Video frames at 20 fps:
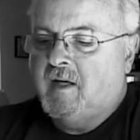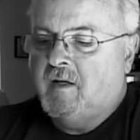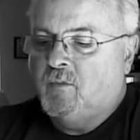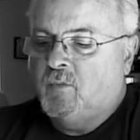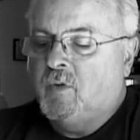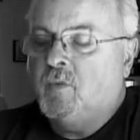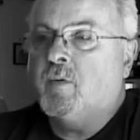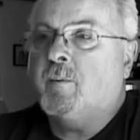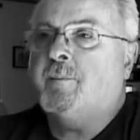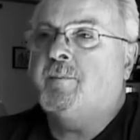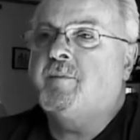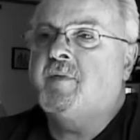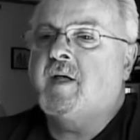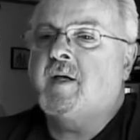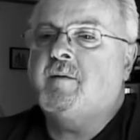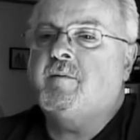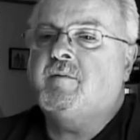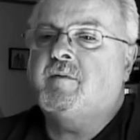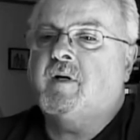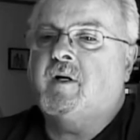And we were
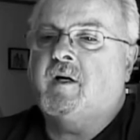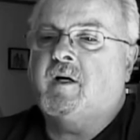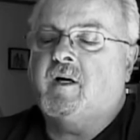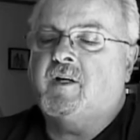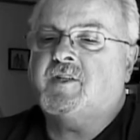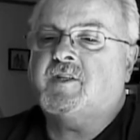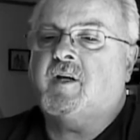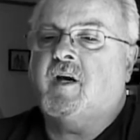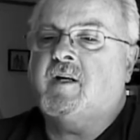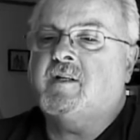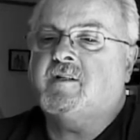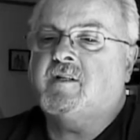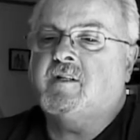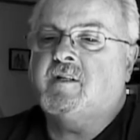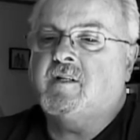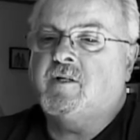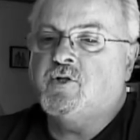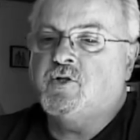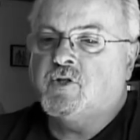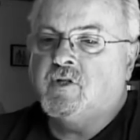then uh, assigned
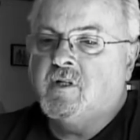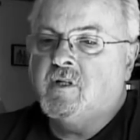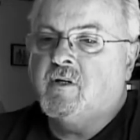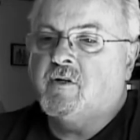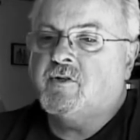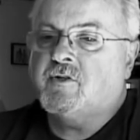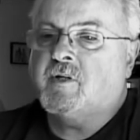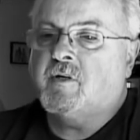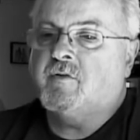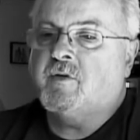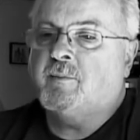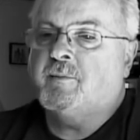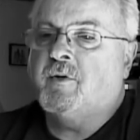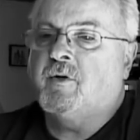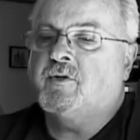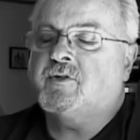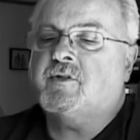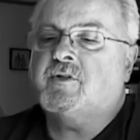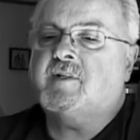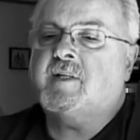to the engineers of the
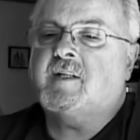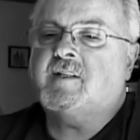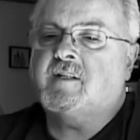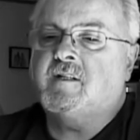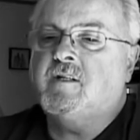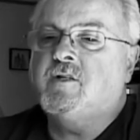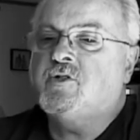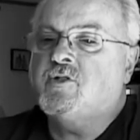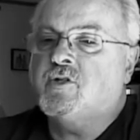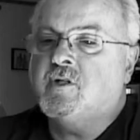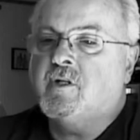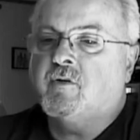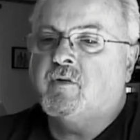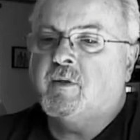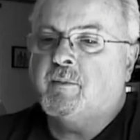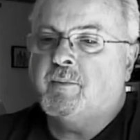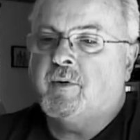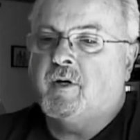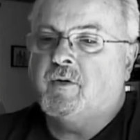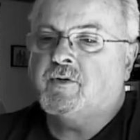post because that's an
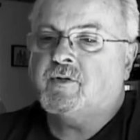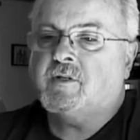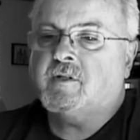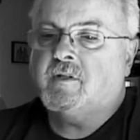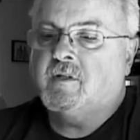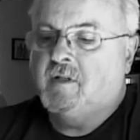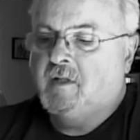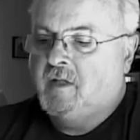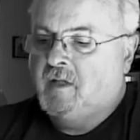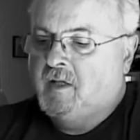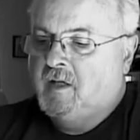engineering post.